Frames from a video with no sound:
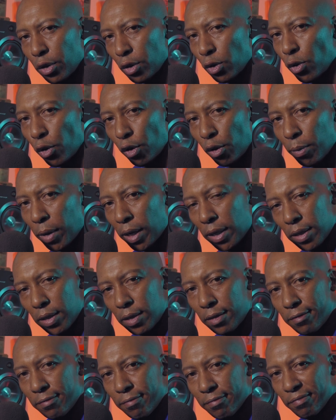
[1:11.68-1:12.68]
God
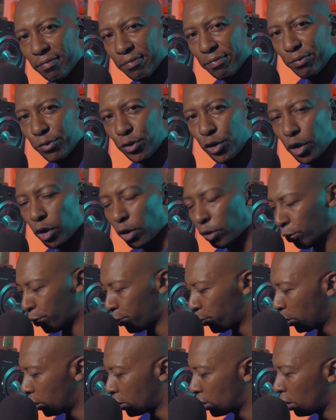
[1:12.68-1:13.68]
Almighty. You know,
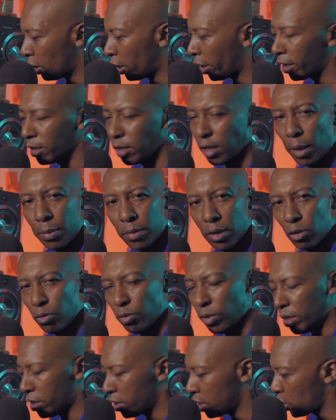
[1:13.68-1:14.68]
there's a lot of times
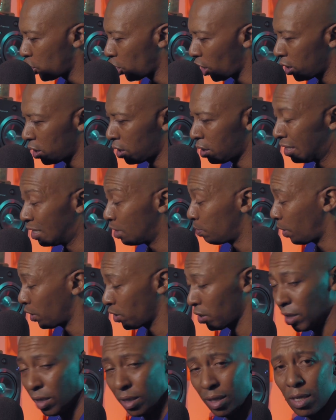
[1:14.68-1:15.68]
that we stress,
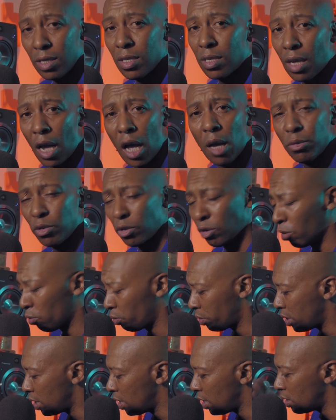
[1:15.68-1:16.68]
especially in these times, you know,
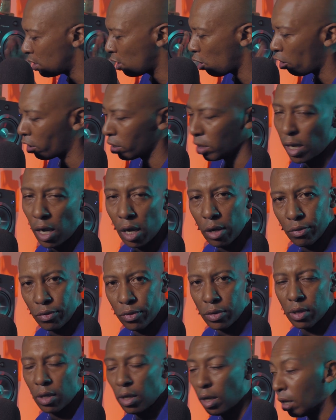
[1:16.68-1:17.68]
with these
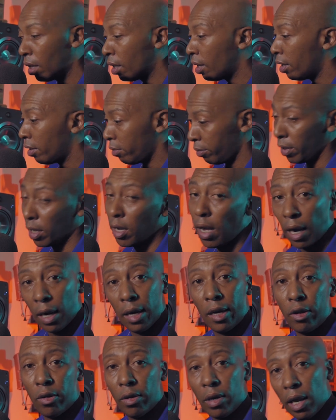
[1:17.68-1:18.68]
lockdowns. We are
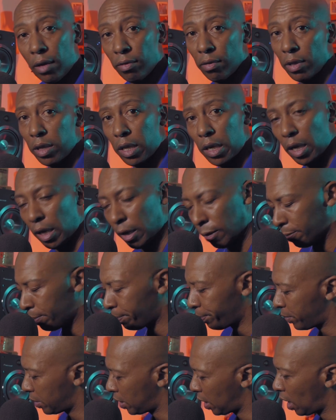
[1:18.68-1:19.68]
currently on level 3,
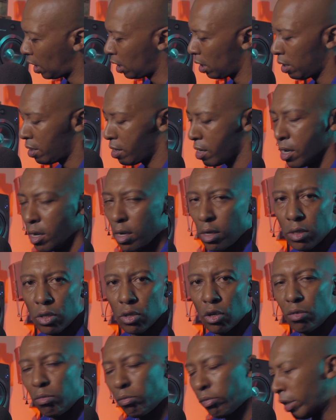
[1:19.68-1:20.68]
right?
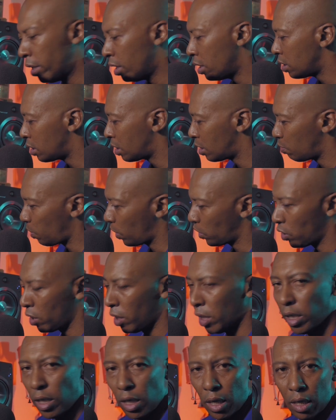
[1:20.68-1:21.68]
So it means,
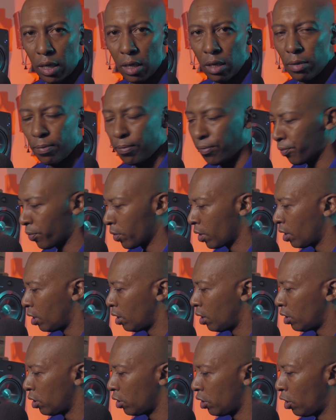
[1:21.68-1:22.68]
especially in,
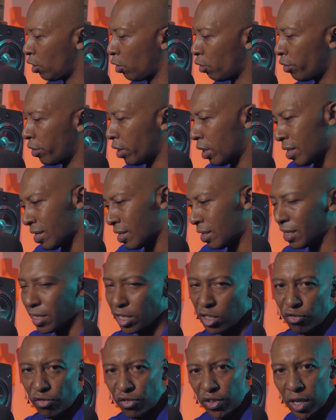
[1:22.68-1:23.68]
you know, the
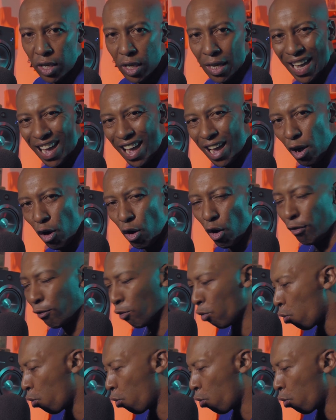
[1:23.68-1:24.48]
sphere of